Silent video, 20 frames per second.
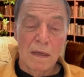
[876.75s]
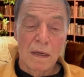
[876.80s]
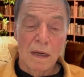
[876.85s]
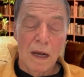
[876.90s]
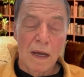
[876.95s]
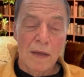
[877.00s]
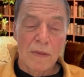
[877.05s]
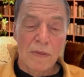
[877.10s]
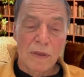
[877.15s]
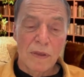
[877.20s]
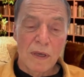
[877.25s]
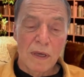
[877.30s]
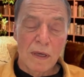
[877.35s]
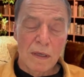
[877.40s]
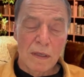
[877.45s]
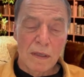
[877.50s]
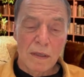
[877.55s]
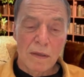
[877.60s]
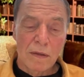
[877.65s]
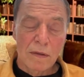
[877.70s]
I think
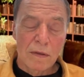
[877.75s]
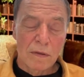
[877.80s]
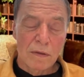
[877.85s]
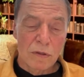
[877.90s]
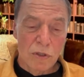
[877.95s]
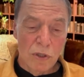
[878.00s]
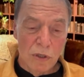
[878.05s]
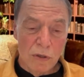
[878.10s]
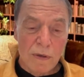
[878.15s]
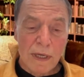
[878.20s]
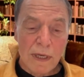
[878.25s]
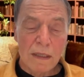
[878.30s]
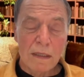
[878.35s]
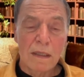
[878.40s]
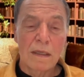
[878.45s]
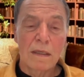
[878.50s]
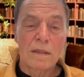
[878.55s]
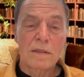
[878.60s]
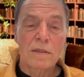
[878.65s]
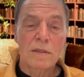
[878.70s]
doing
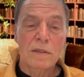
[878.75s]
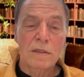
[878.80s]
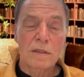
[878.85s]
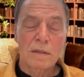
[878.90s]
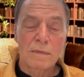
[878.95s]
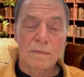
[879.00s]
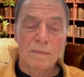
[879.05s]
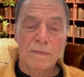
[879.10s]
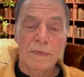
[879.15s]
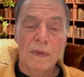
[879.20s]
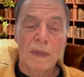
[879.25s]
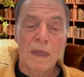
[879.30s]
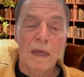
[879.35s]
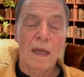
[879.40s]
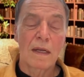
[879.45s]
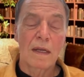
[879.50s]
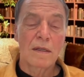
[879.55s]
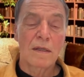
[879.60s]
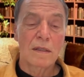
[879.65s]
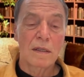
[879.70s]
this
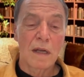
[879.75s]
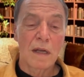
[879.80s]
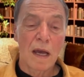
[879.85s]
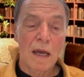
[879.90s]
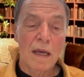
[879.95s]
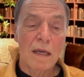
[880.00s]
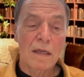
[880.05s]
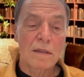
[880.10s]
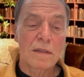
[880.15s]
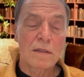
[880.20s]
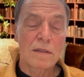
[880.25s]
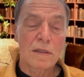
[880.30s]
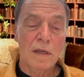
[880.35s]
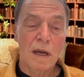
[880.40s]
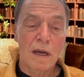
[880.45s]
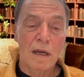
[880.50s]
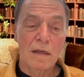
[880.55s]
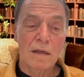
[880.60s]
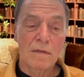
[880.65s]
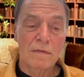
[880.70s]
and denying this
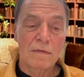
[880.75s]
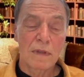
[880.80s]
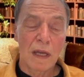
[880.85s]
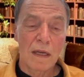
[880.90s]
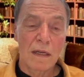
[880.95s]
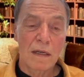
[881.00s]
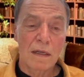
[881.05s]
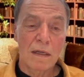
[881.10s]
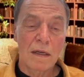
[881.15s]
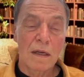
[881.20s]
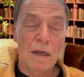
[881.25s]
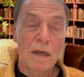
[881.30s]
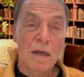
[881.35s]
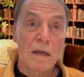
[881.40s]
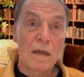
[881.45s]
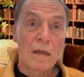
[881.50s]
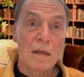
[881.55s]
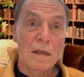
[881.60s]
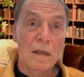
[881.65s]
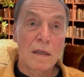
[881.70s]
kind of data
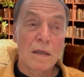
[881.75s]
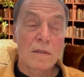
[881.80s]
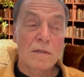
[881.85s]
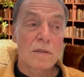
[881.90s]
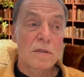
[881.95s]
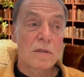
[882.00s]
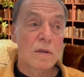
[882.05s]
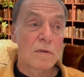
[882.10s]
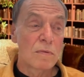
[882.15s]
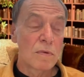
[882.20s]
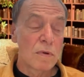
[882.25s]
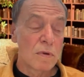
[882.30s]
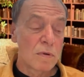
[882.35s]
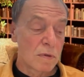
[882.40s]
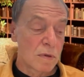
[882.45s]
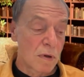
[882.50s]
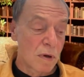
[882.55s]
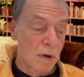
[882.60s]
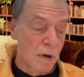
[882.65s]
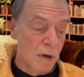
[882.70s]
is the root
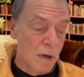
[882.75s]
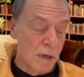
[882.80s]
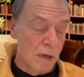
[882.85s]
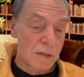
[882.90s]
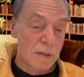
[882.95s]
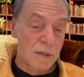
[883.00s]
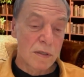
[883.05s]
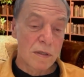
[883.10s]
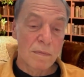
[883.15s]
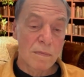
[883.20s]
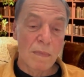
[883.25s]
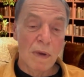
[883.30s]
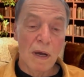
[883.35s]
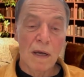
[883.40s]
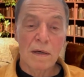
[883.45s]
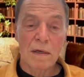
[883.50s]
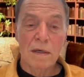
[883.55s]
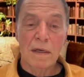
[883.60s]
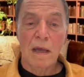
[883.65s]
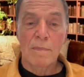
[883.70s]
cause of the
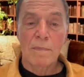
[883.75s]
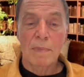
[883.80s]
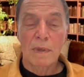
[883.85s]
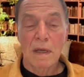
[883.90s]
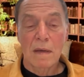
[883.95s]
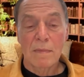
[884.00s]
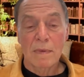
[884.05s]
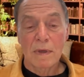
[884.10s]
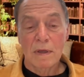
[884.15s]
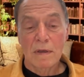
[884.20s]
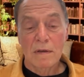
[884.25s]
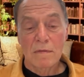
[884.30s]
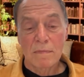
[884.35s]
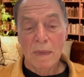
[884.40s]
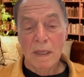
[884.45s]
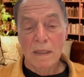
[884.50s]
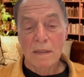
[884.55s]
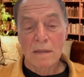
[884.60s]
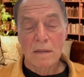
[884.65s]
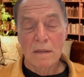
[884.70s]
modern epidemic of
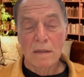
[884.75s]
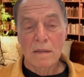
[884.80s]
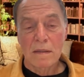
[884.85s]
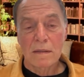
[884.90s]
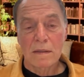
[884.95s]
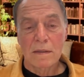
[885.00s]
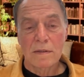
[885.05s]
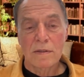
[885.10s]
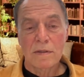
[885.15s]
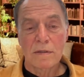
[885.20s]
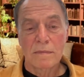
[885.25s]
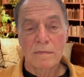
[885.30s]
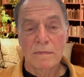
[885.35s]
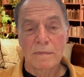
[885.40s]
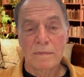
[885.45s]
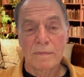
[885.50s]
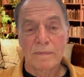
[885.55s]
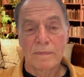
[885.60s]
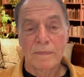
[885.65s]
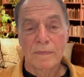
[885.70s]
mental illness.
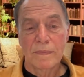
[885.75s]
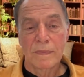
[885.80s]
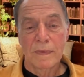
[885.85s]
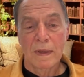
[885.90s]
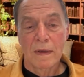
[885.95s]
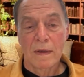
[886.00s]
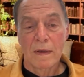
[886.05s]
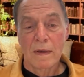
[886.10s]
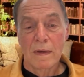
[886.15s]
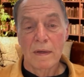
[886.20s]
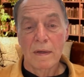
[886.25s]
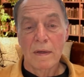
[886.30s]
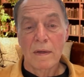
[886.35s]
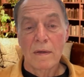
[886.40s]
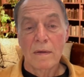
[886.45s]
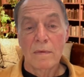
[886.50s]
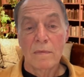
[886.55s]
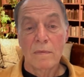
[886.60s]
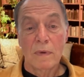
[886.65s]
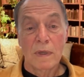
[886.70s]

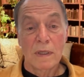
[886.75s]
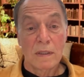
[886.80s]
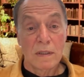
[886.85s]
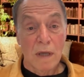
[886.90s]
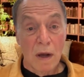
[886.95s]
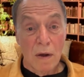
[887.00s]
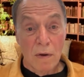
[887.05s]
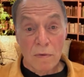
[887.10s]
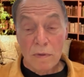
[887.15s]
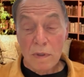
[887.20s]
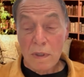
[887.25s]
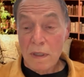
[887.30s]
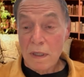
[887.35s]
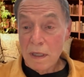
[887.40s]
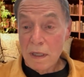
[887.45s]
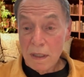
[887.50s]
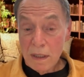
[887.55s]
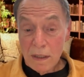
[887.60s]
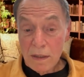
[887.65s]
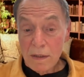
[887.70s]
We don't
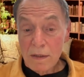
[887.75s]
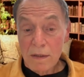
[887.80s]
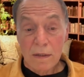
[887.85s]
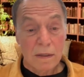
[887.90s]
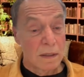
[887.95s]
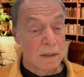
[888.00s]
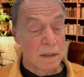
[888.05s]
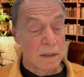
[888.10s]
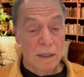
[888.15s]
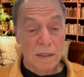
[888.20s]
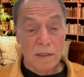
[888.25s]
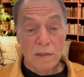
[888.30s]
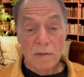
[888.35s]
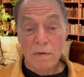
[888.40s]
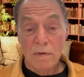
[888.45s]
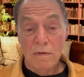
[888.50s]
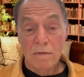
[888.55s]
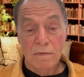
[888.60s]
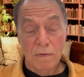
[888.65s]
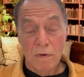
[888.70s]
heal unless
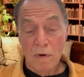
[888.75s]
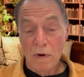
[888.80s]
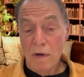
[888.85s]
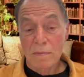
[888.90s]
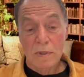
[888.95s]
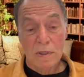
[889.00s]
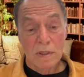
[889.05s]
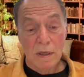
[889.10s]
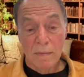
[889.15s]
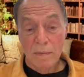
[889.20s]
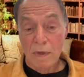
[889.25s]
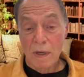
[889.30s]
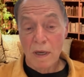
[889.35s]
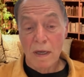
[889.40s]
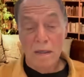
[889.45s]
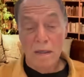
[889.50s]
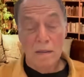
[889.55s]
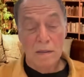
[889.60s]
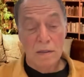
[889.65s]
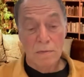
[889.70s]
we form some
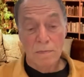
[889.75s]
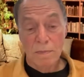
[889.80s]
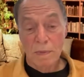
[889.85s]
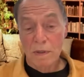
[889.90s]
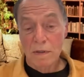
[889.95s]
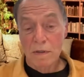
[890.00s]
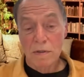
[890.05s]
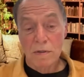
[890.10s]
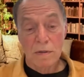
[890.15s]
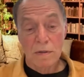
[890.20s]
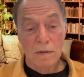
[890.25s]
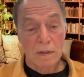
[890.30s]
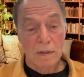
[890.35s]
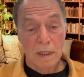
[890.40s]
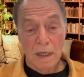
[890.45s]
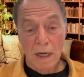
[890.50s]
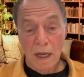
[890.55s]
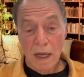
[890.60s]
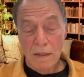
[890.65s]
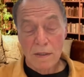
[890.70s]
kind of spiritual
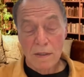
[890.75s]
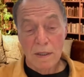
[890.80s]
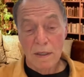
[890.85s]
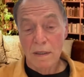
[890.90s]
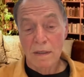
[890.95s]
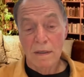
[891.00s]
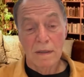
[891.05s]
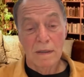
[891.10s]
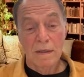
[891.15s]
connection.